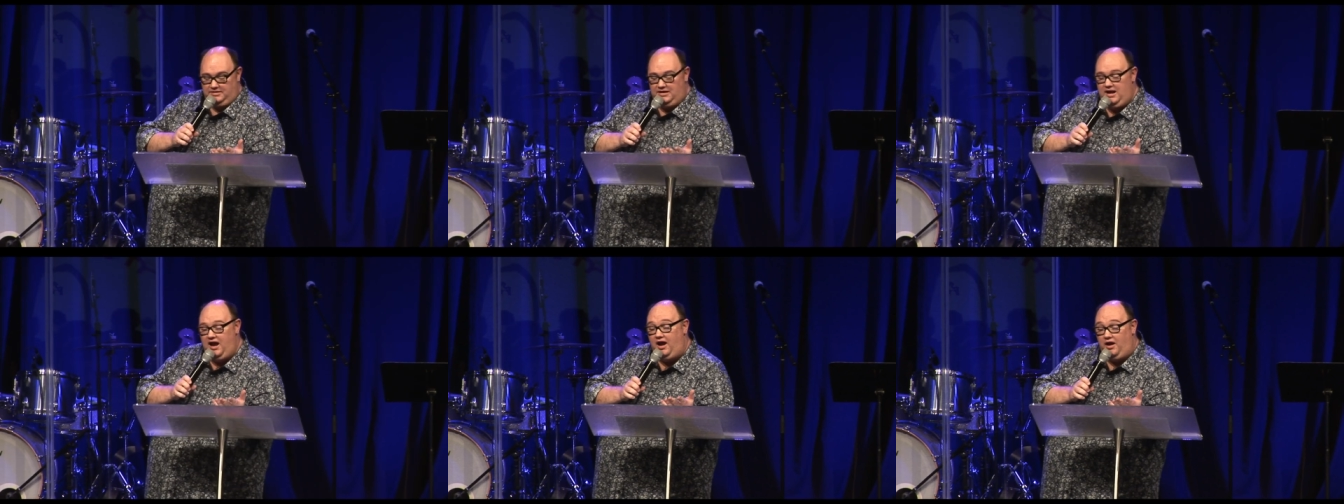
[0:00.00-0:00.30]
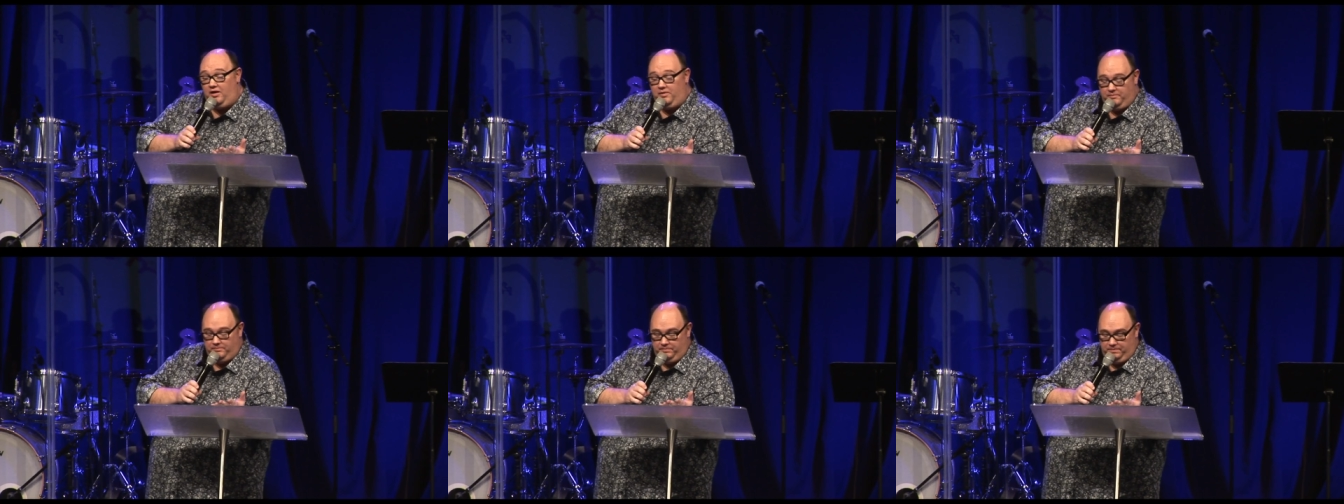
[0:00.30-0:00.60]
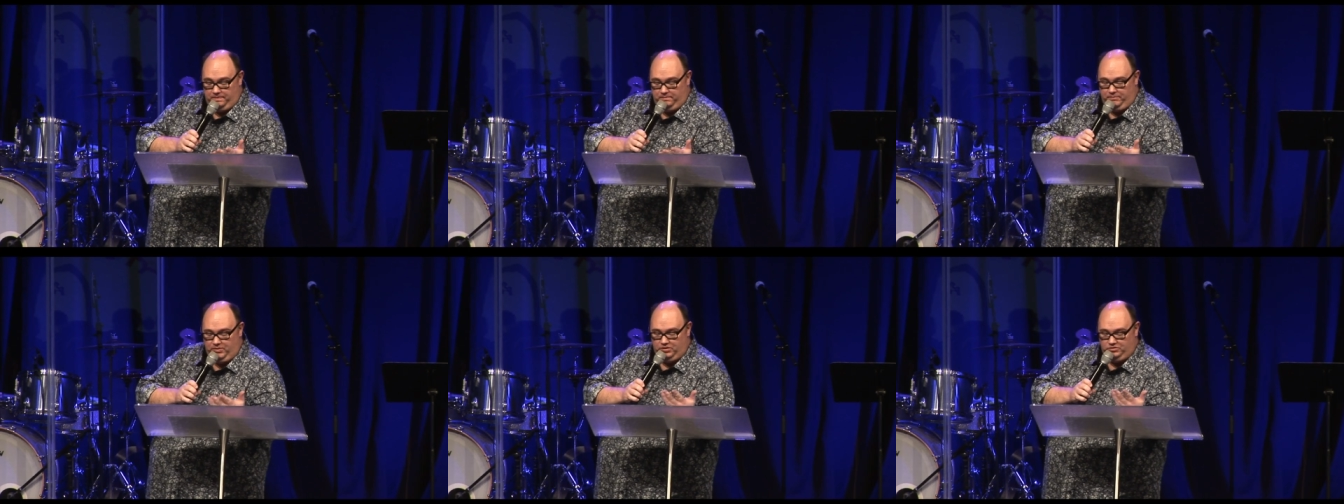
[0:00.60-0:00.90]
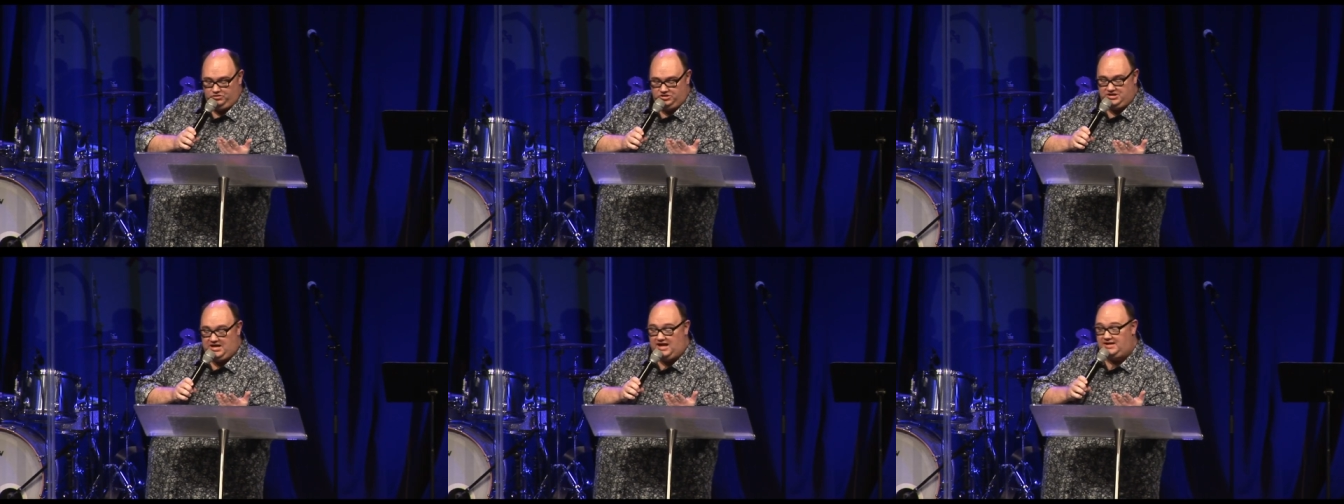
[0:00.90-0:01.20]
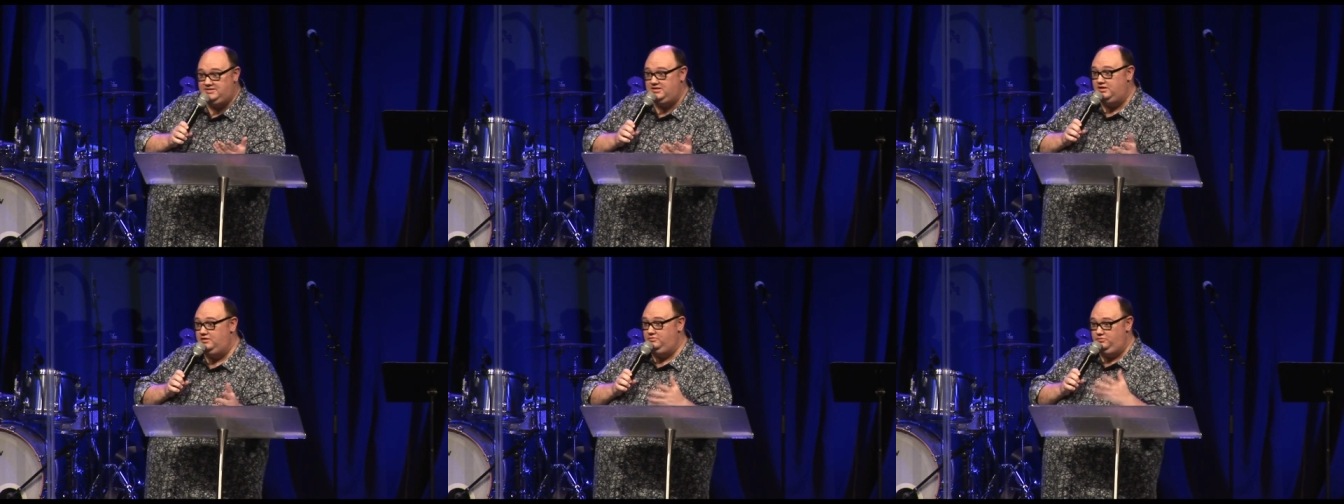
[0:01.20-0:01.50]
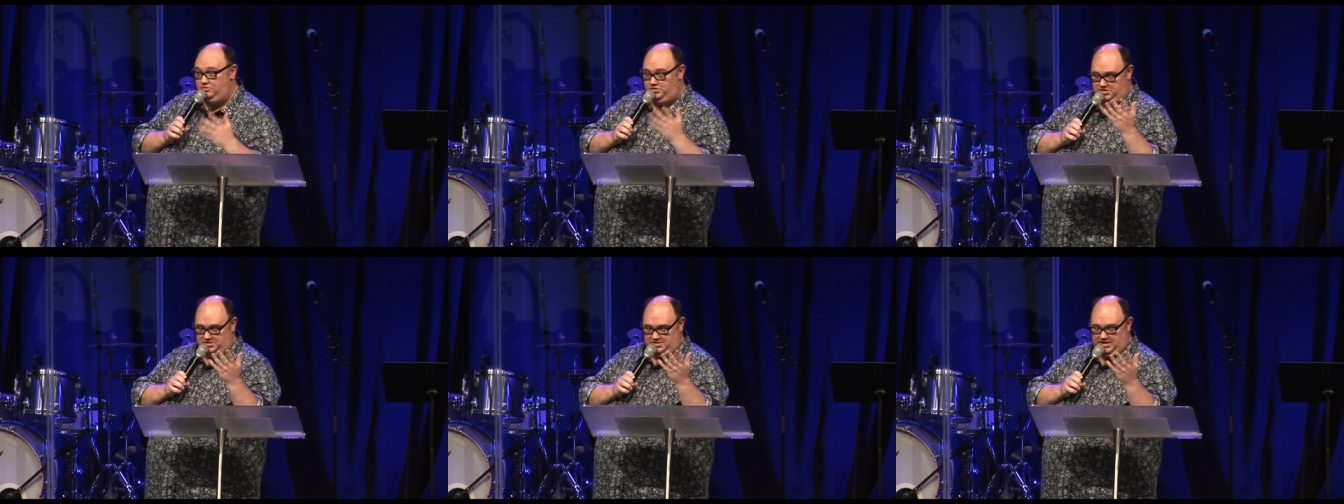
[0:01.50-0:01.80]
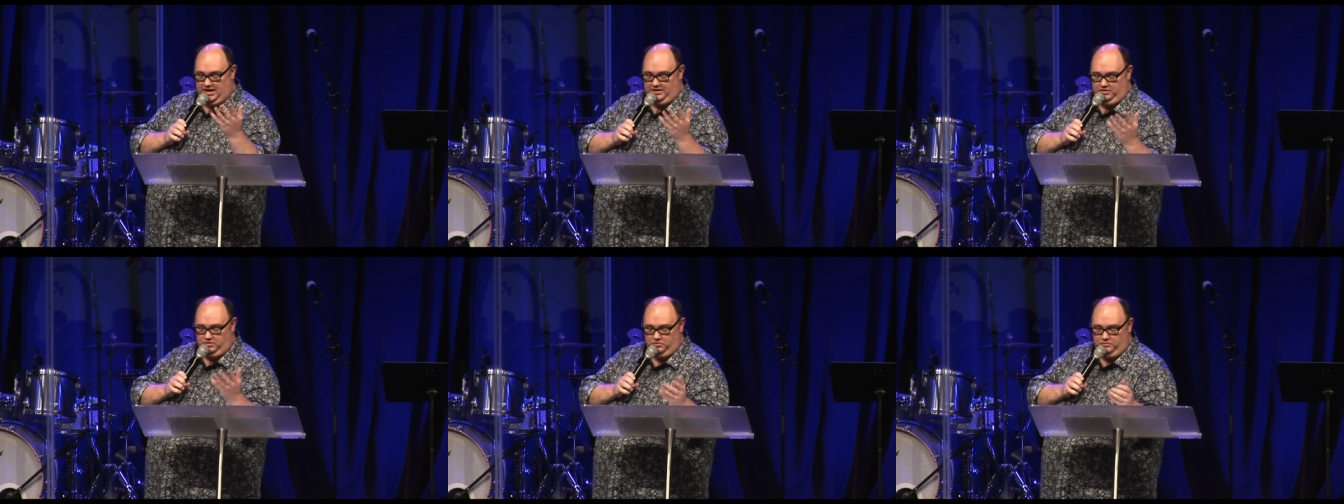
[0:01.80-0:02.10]
Now, Belshazzar, which is
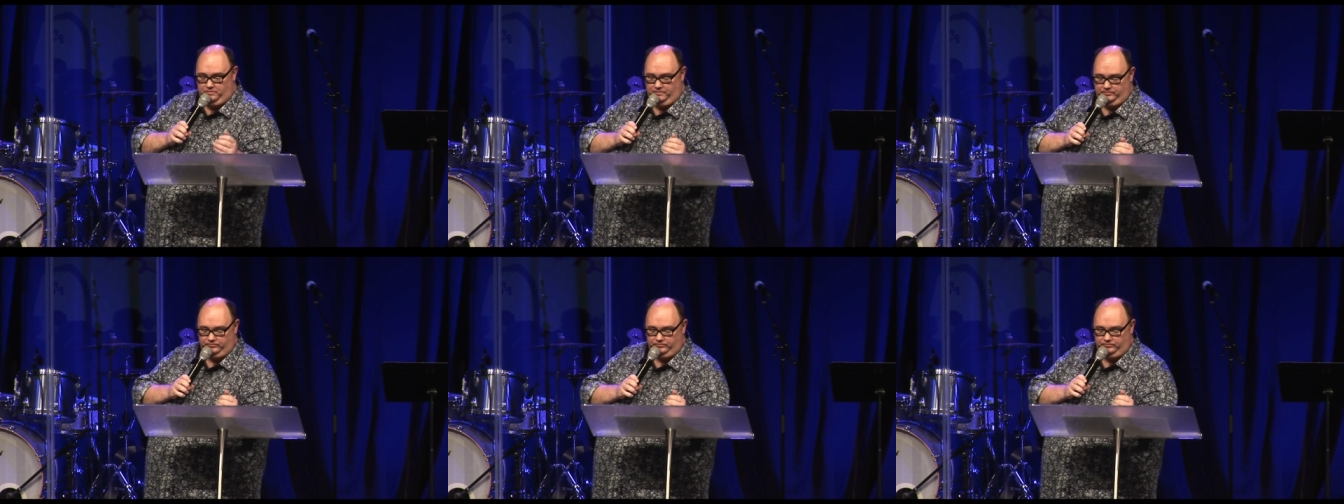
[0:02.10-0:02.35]
Daniel,